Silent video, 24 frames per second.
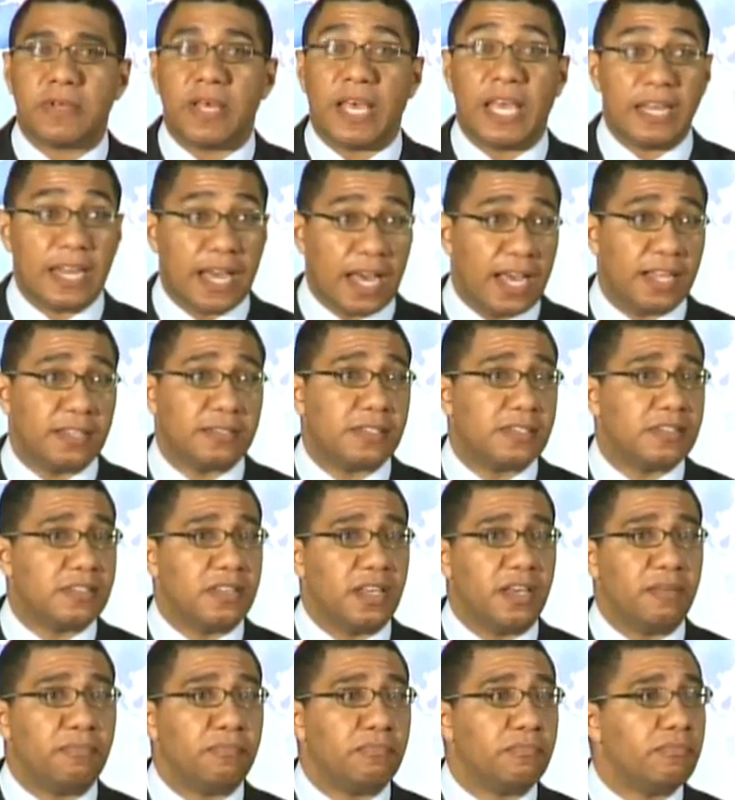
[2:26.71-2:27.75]
enhances
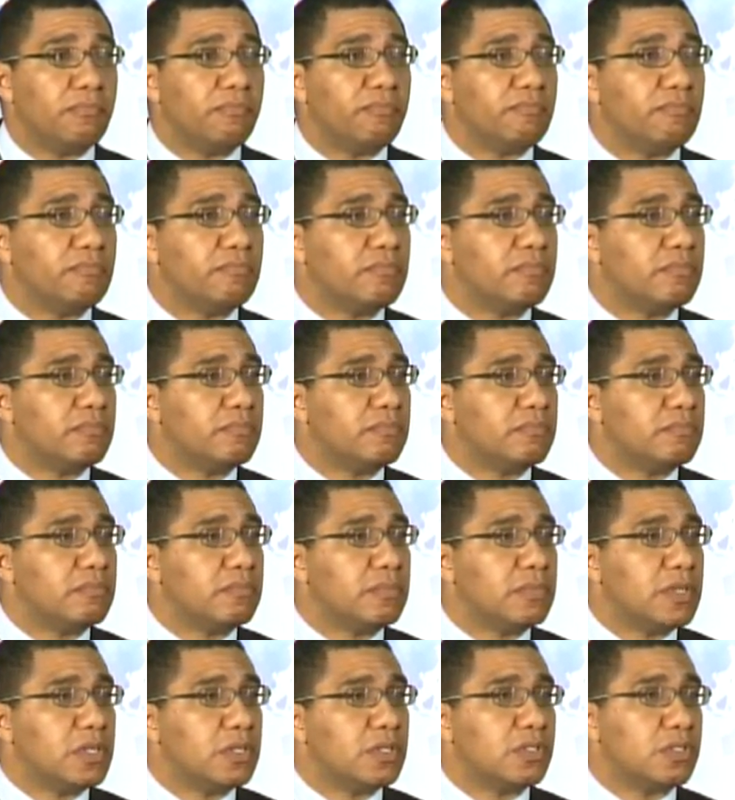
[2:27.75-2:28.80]
them
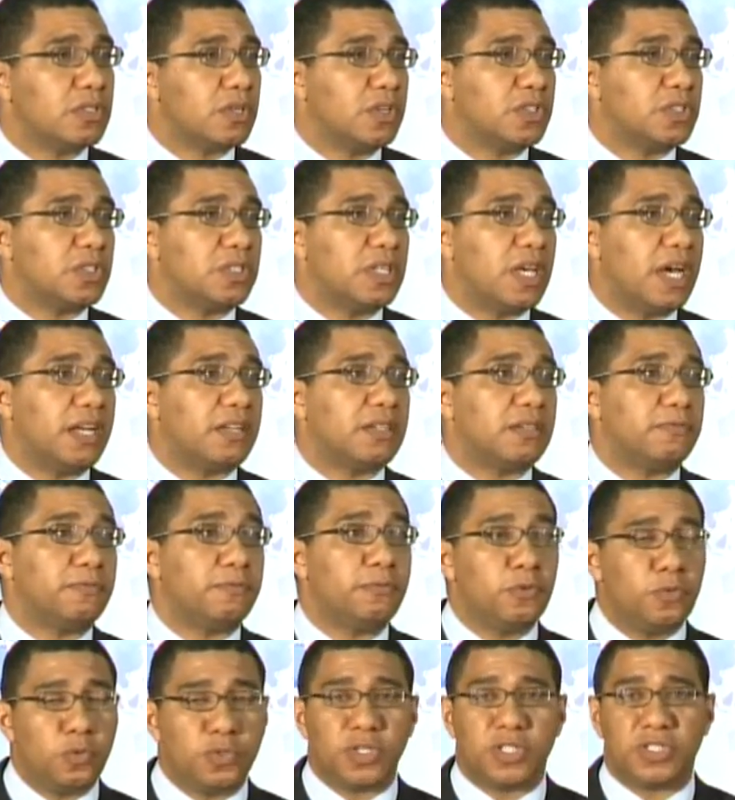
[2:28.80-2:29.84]
such that
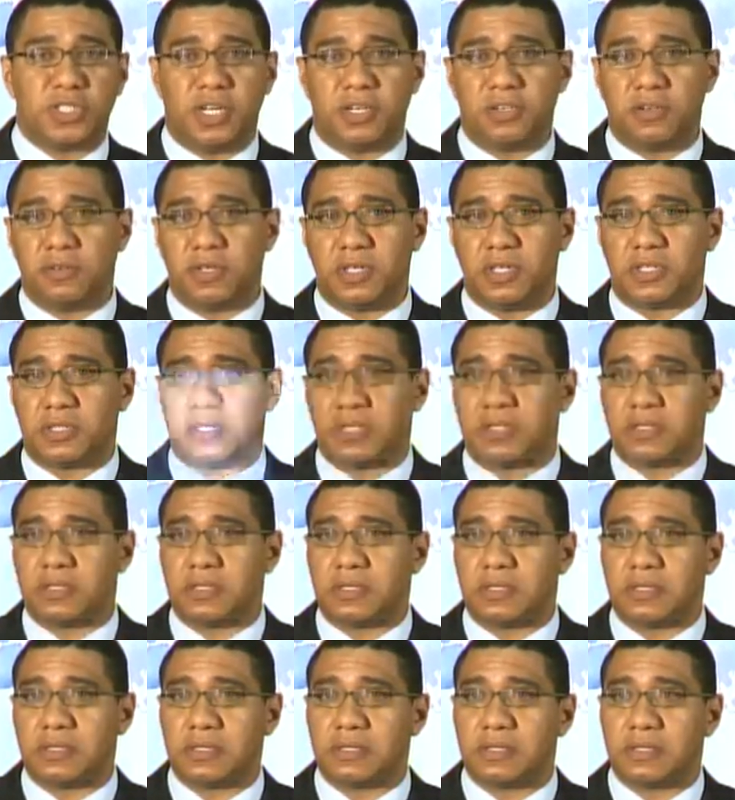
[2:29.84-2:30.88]
future
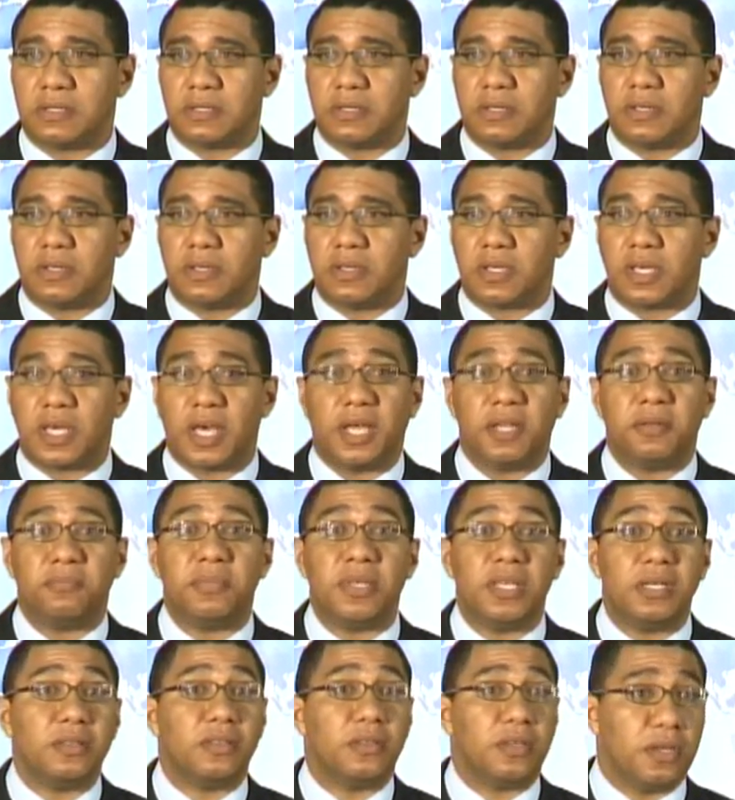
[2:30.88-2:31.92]
generations can
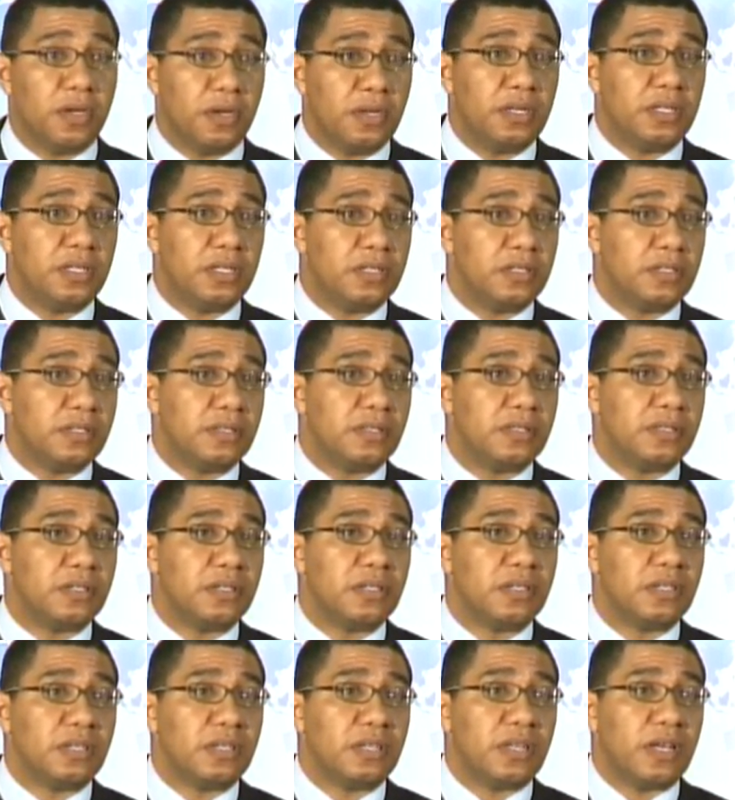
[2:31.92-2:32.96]
meet their needs
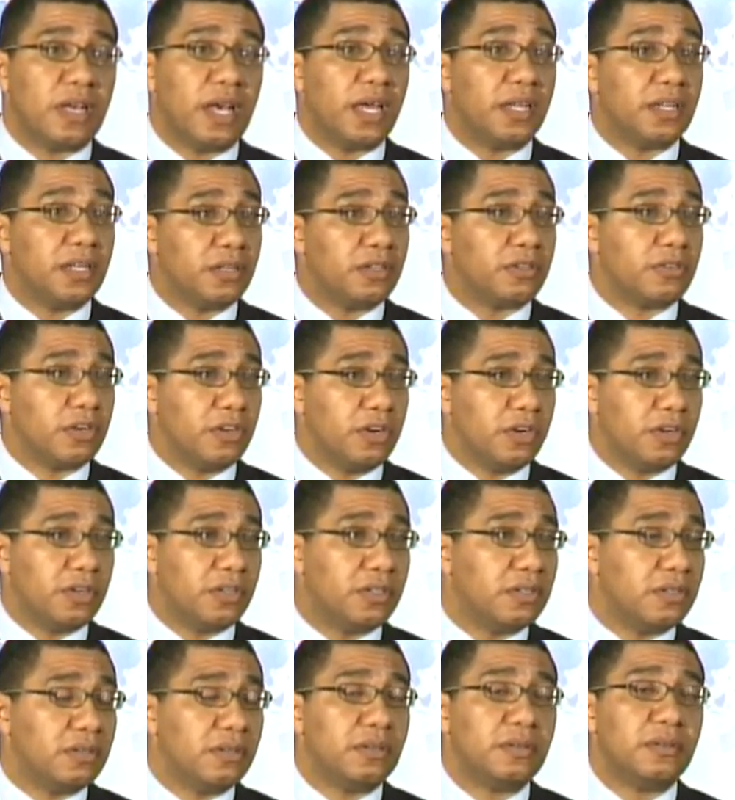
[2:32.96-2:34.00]
and in
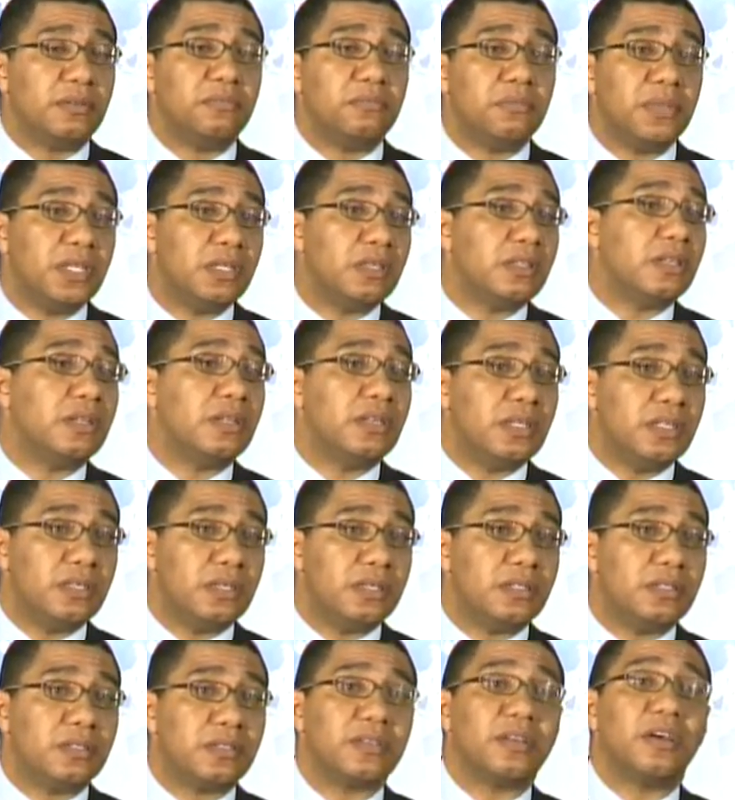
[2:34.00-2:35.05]
turn meet the
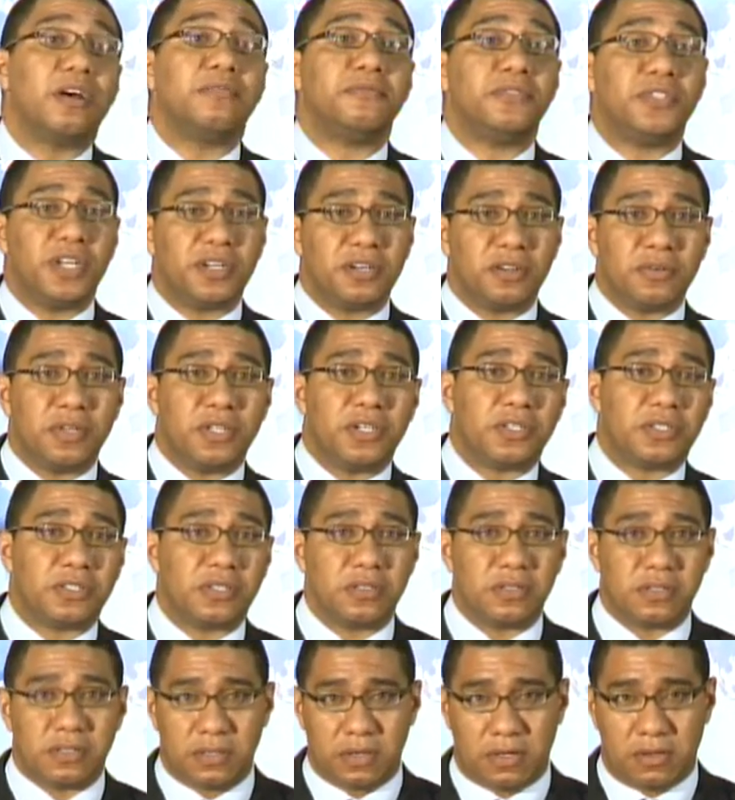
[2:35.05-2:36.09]
needs of
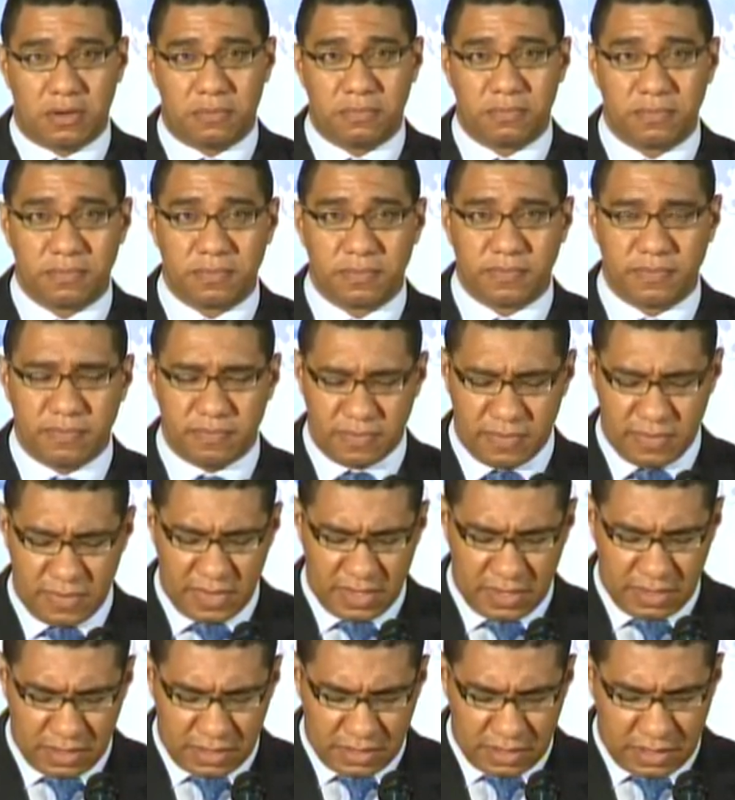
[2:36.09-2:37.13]
generations to come.
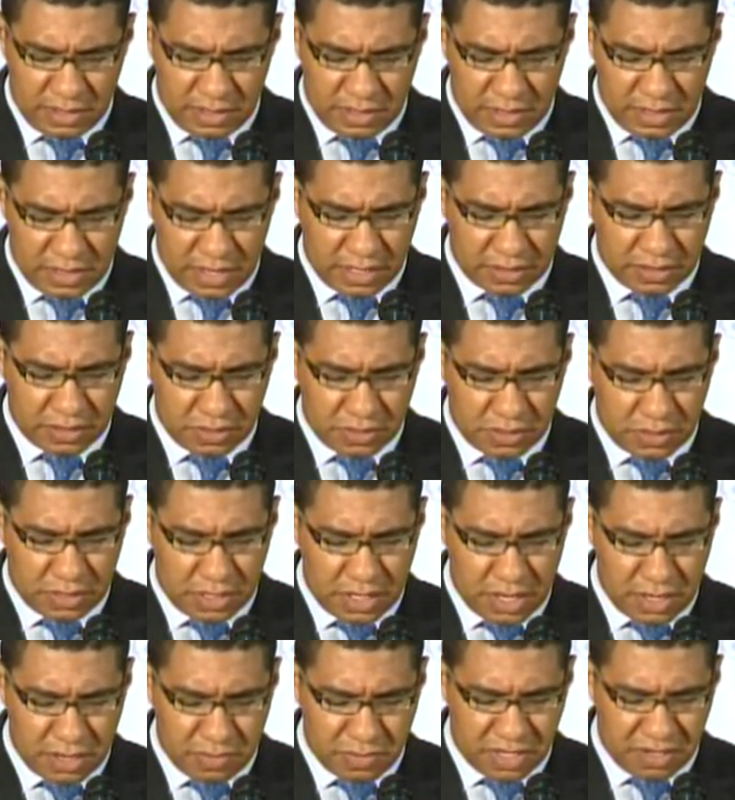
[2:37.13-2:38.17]
That's
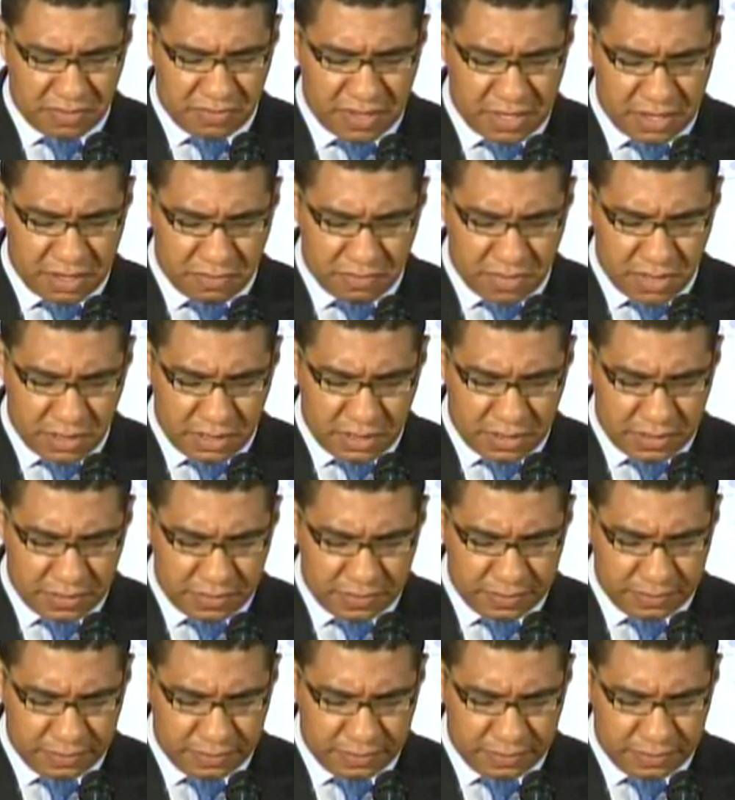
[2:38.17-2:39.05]
sustainable development.